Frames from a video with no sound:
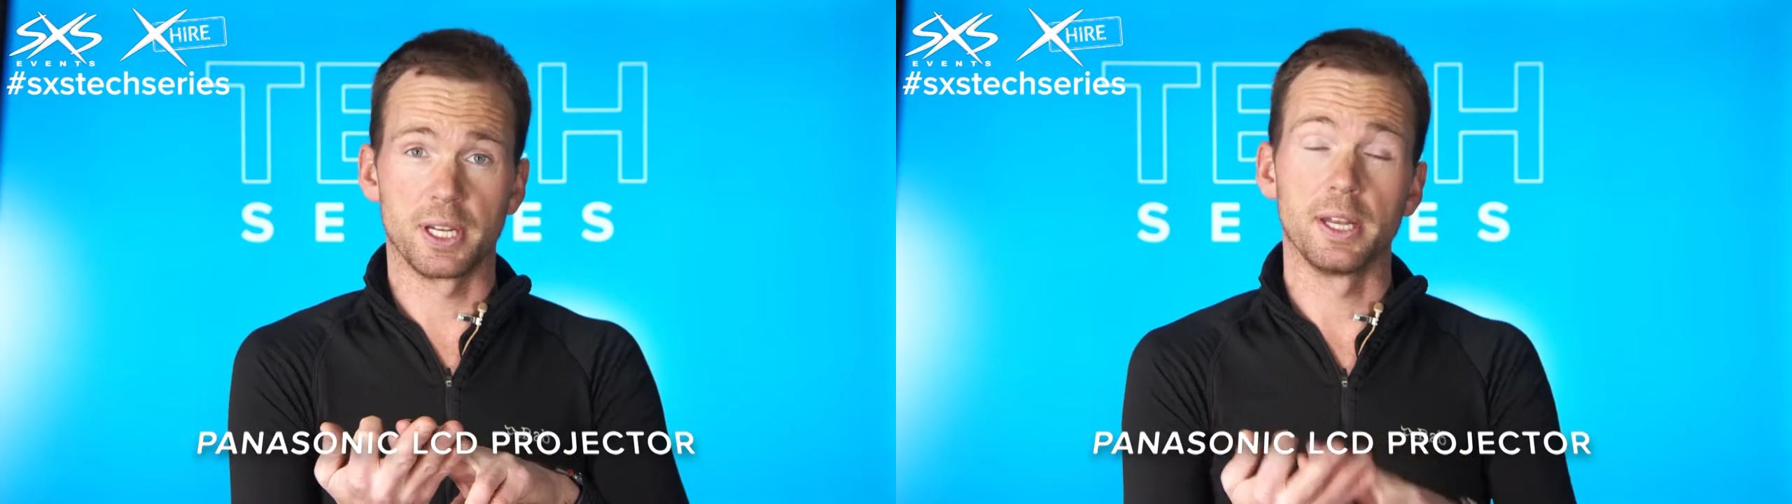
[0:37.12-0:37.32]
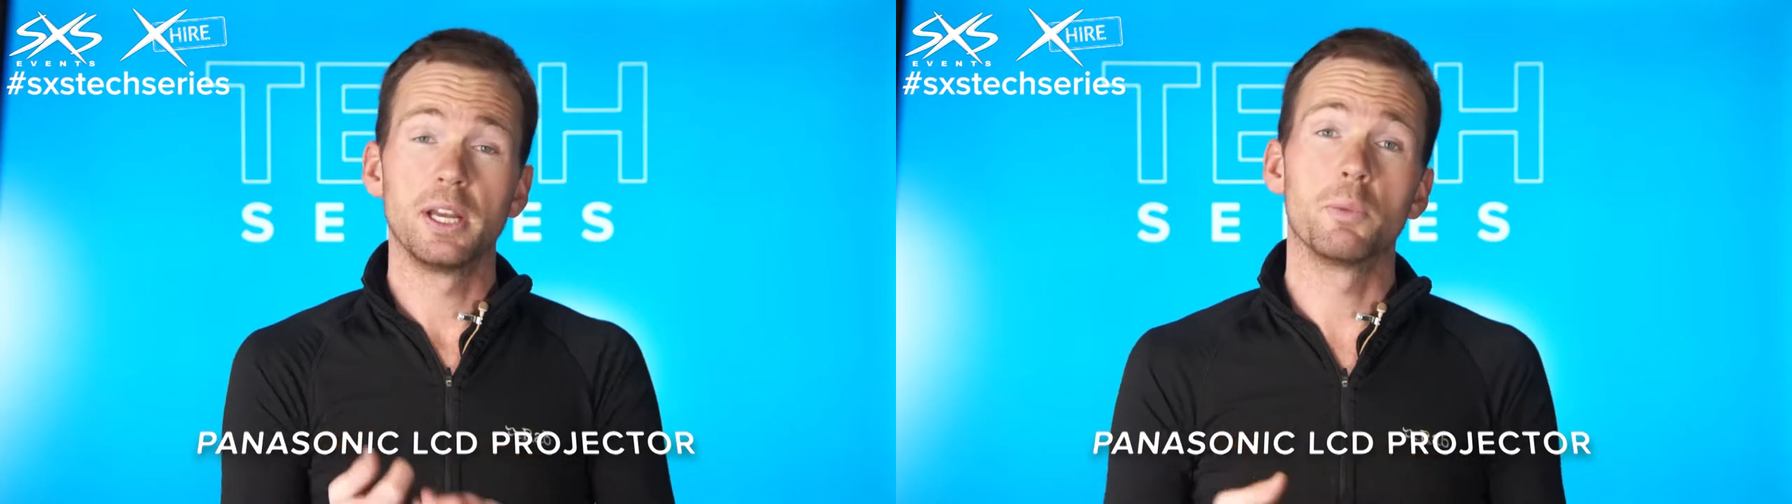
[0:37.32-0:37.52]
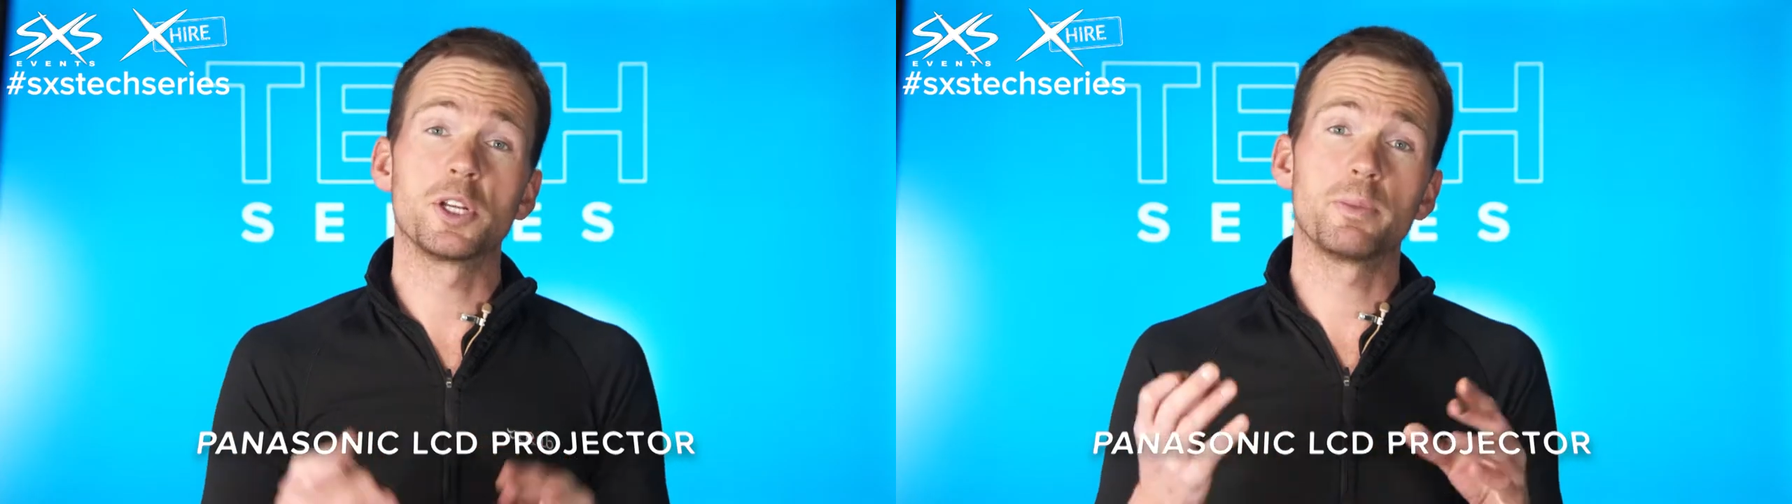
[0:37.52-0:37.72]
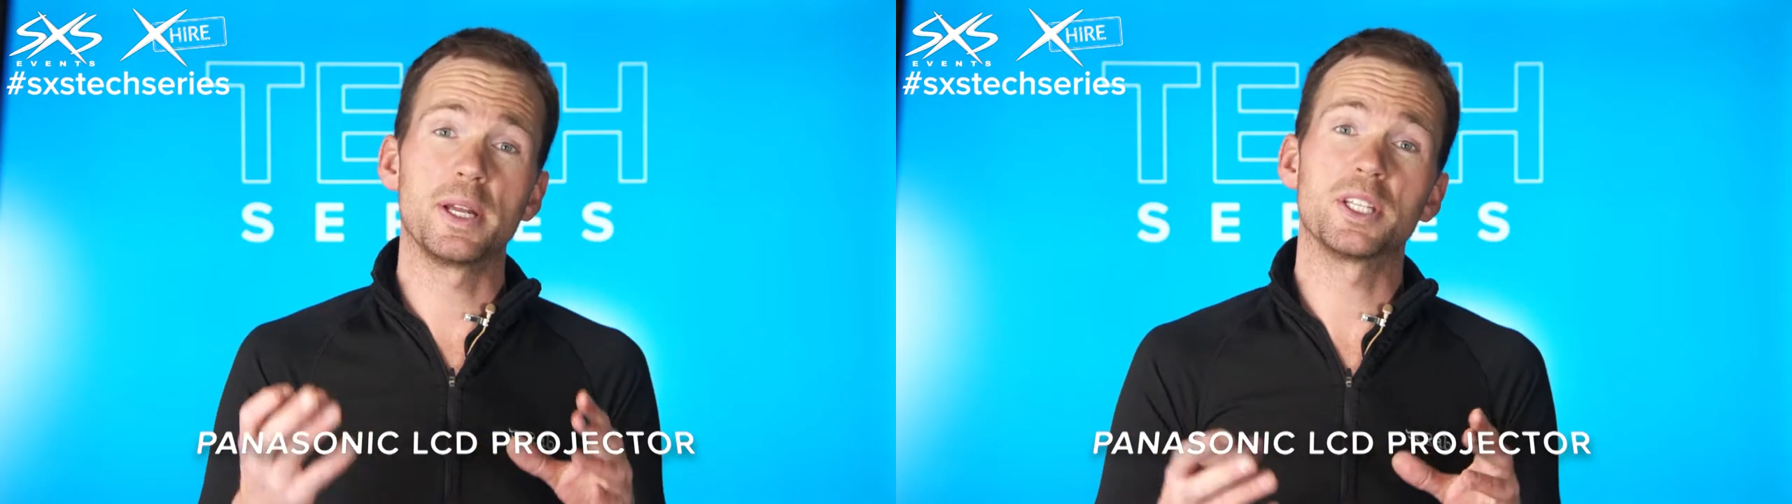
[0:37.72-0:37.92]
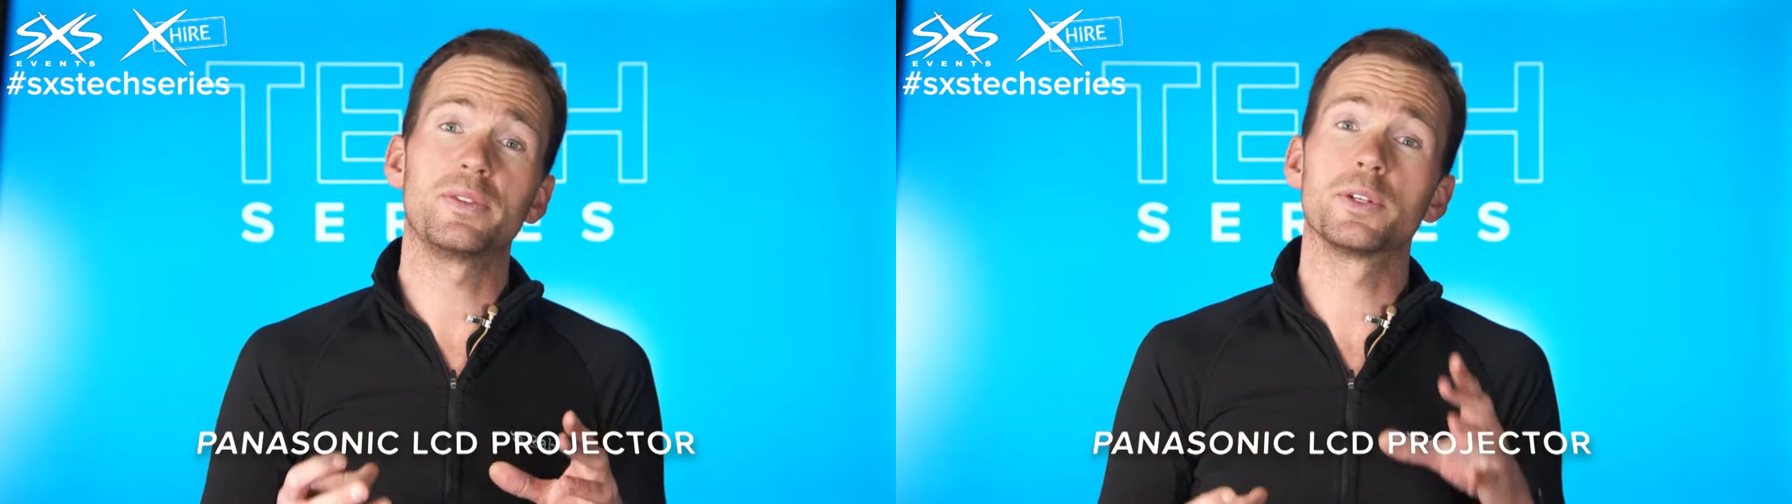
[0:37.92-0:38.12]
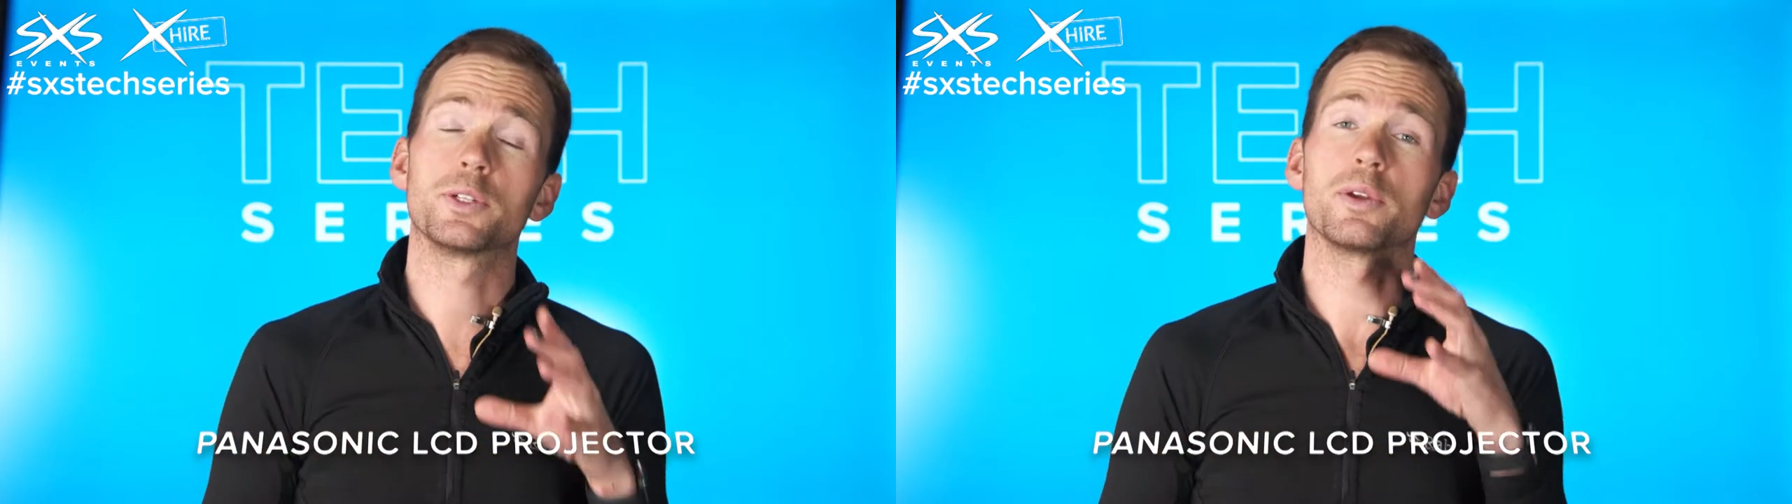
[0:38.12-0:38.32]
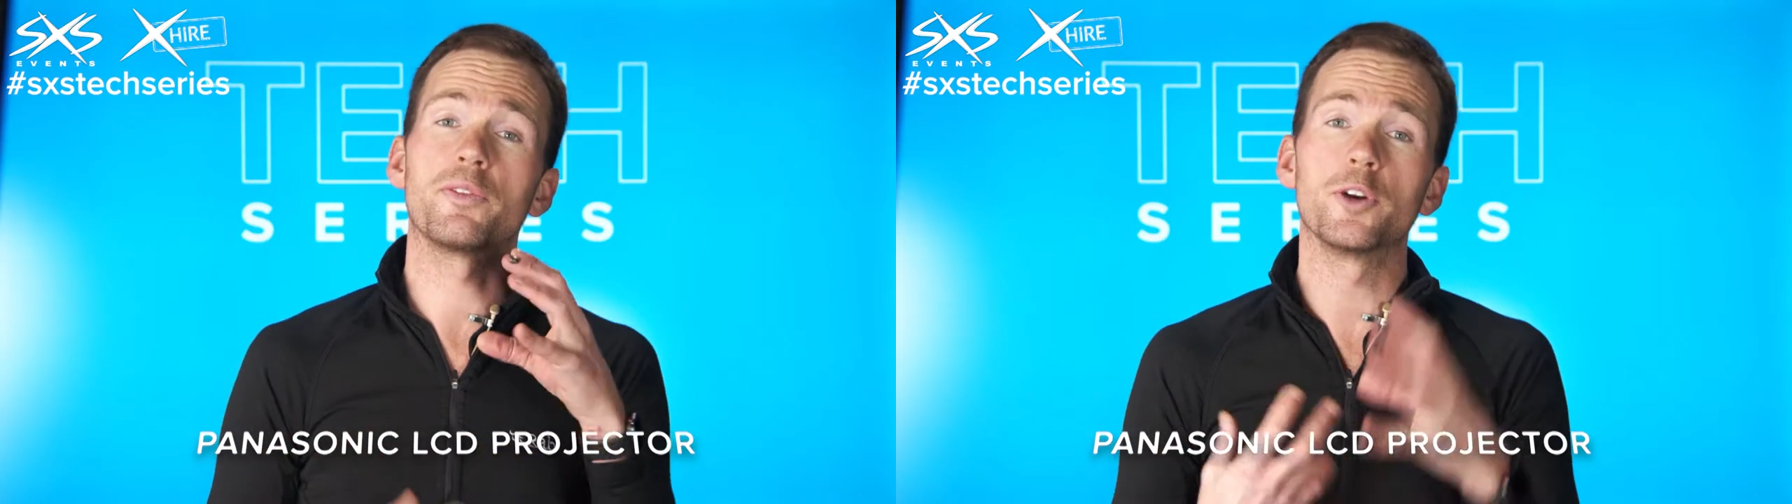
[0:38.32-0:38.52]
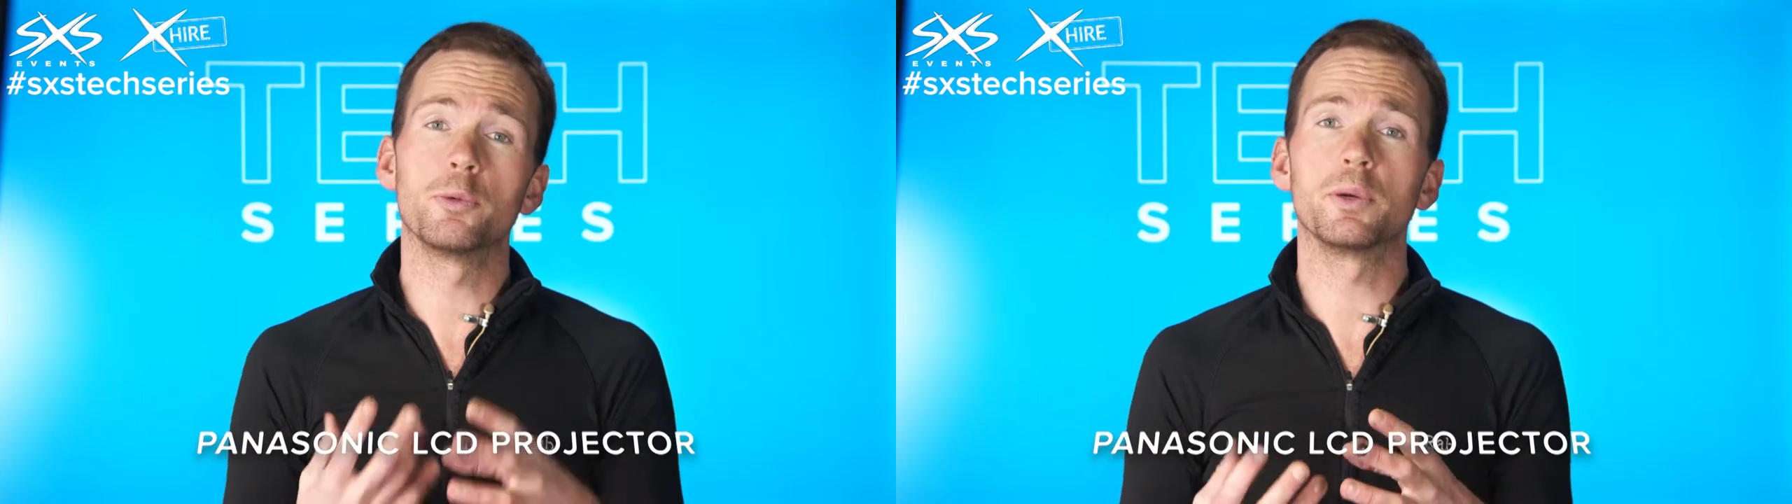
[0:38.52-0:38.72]
in it, which means that if you're doing
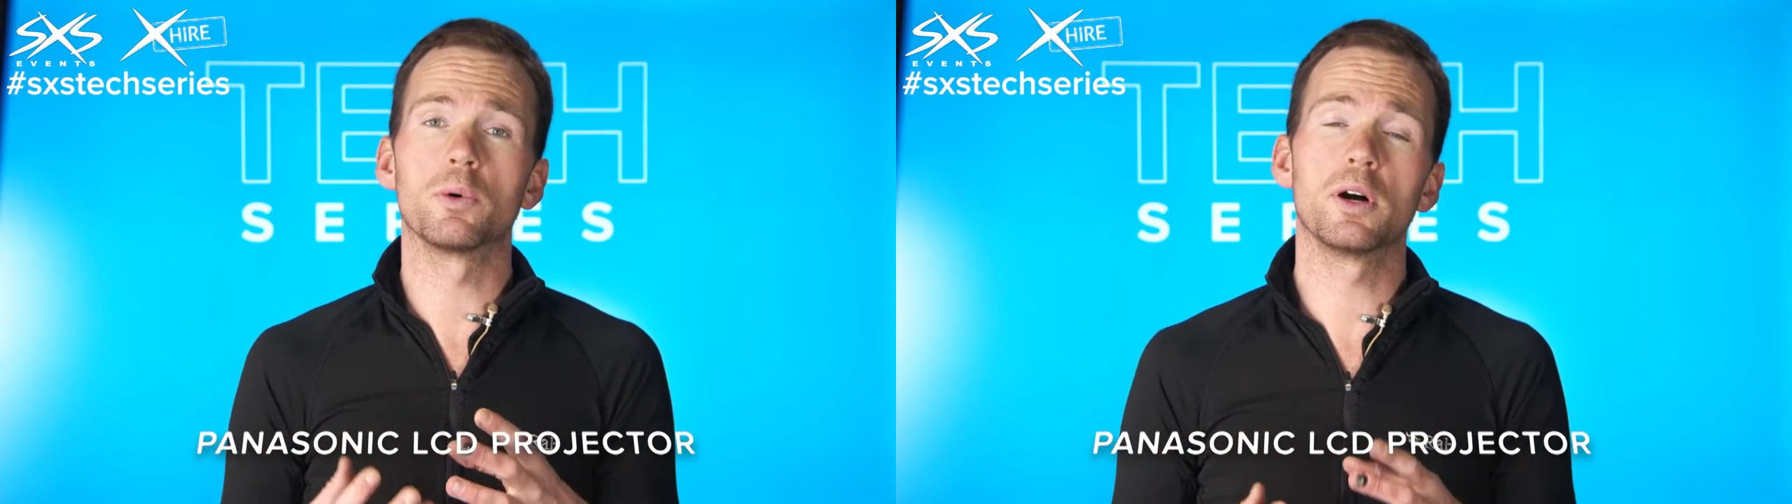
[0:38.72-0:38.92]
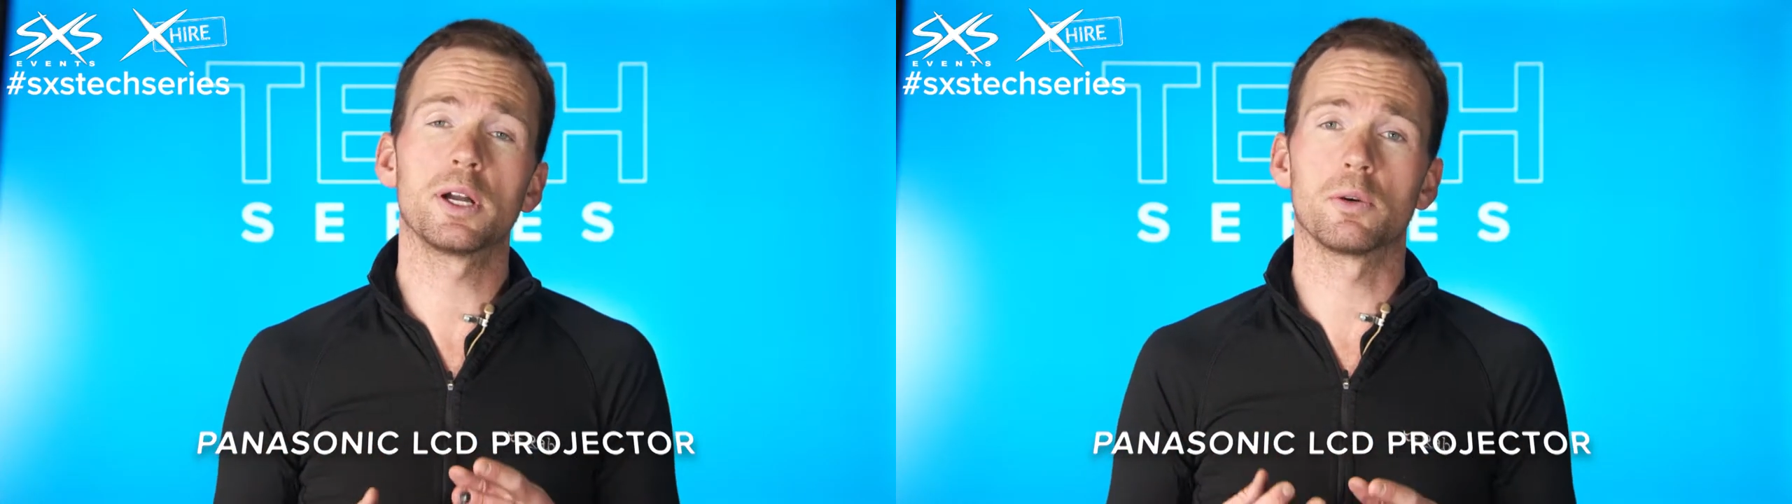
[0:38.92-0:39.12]
filming work